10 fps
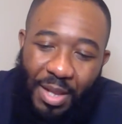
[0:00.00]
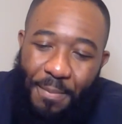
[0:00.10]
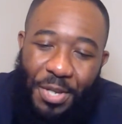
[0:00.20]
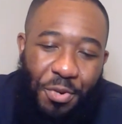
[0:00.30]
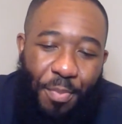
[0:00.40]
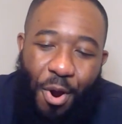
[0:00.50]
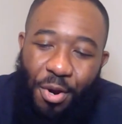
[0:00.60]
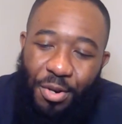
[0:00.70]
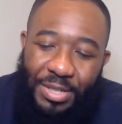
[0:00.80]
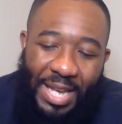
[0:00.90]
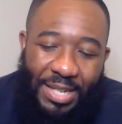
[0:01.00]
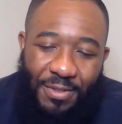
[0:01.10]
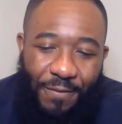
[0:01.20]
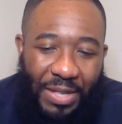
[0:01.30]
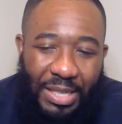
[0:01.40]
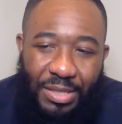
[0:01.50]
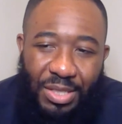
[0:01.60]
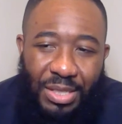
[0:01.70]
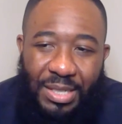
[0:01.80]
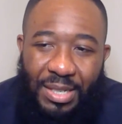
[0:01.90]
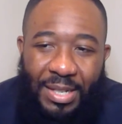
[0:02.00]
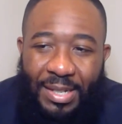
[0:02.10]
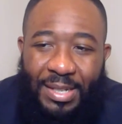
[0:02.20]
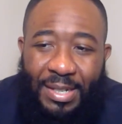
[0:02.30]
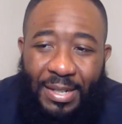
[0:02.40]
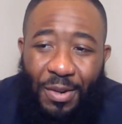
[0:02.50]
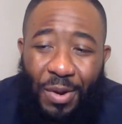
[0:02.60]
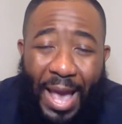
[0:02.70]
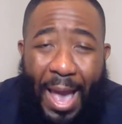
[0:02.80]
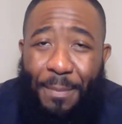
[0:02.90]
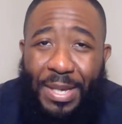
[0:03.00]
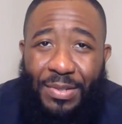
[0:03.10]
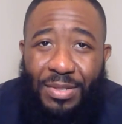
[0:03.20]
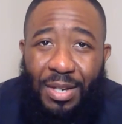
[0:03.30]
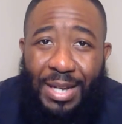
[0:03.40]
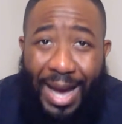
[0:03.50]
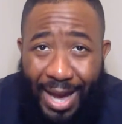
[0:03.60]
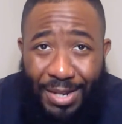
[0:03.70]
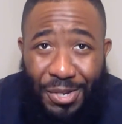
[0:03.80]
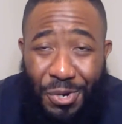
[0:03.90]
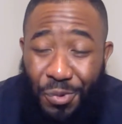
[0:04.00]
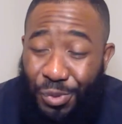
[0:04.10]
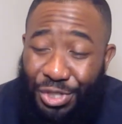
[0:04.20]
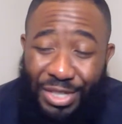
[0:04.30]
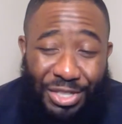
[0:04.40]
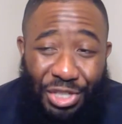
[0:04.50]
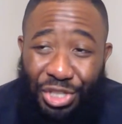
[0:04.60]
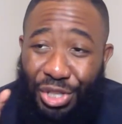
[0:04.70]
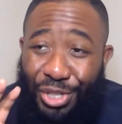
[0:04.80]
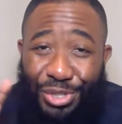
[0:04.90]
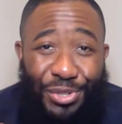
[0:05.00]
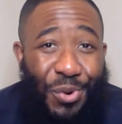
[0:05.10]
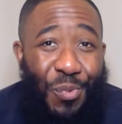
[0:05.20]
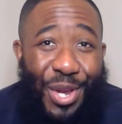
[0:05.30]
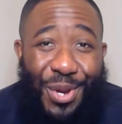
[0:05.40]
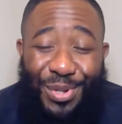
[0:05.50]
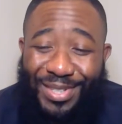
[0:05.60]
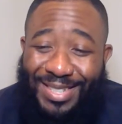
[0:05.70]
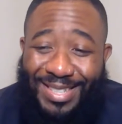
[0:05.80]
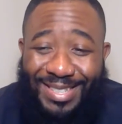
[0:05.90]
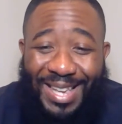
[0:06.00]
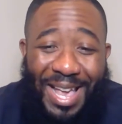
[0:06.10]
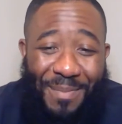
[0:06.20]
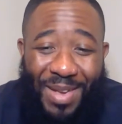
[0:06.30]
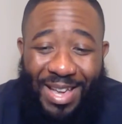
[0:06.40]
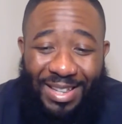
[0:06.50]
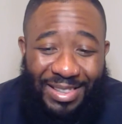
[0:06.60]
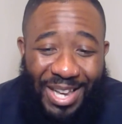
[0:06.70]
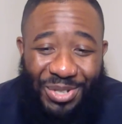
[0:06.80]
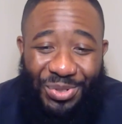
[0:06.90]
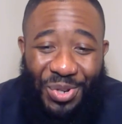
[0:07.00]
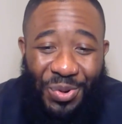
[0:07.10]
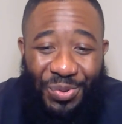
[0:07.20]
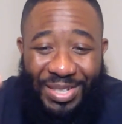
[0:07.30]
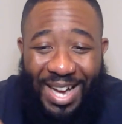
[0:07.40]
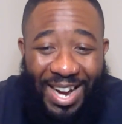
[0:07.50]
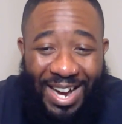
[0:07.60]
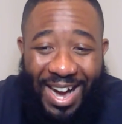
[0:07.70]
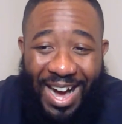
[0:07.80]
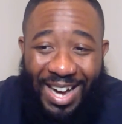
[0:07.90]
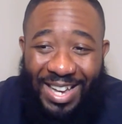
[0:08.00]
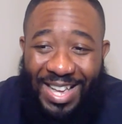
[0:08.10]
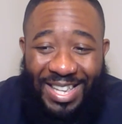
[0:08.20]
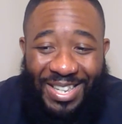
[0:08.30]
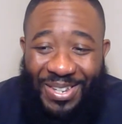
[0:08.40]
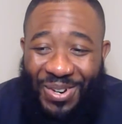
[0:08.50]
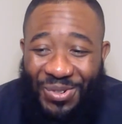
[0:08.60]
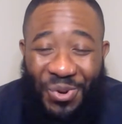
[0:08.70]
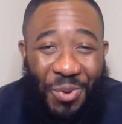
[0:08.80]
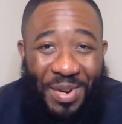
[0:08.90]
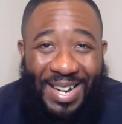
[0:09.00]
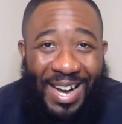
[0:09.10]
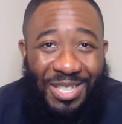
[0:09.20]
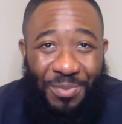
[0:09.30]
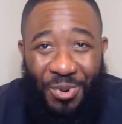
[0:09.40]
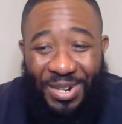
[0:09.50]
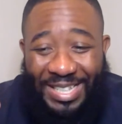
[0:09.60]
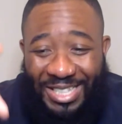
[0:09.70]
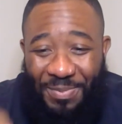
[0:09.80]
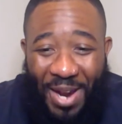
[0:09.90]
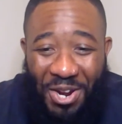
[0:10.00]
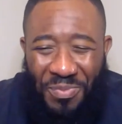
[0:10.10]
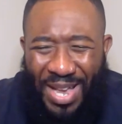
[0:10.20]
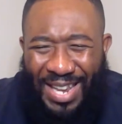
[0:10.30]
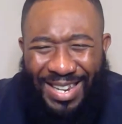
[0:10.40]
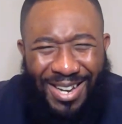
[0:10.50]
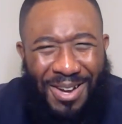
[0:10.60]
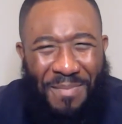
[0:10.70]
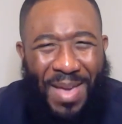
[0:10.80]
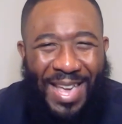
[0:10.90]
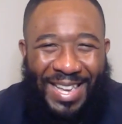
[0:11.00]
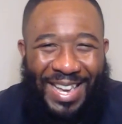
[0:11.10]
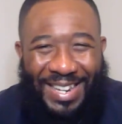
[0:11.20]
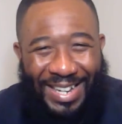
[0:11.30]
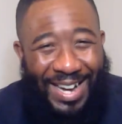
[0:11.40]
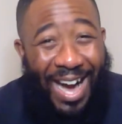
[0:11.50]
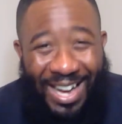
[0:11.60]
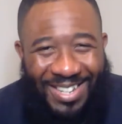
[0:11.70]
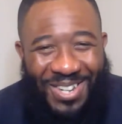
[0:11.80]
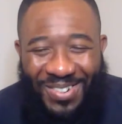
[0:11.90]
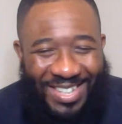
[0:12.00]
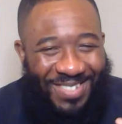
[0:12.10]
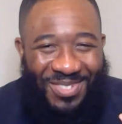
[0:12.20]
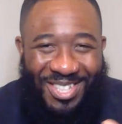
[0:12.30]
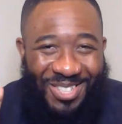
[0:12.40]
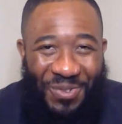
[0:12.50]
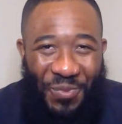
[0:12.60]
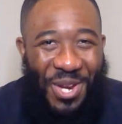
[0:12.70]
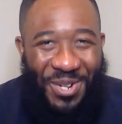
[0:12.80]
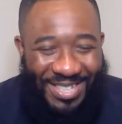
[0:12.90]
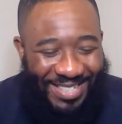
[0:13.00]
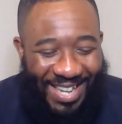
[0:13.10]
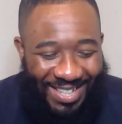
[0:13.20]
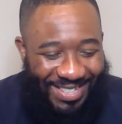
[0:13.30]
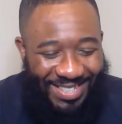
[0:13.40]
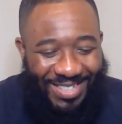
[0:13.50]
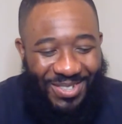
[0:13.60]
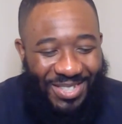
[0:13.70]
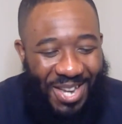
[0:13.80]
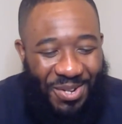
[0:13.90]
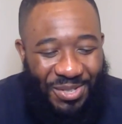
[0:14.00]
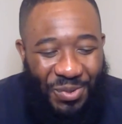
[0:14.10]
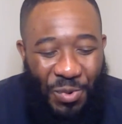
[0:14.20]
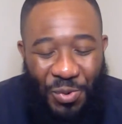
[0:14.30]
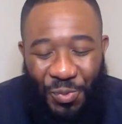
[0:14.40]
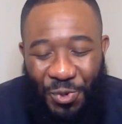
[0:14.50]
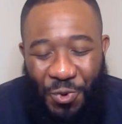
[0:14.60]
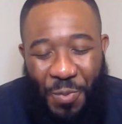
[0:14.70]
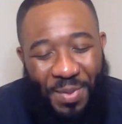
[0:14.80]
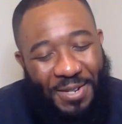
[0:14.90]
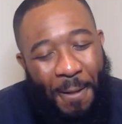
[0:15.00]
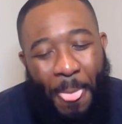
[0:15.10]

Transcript: Peter Parker takes the villains to Happy's condo, which just looks so weird to see Sandman, Electro, Doc Ock, you know, Norman Osborn, and Spider-Man and Aunt May in a condo. It was just a weird aesthetic to see those characters in one room, but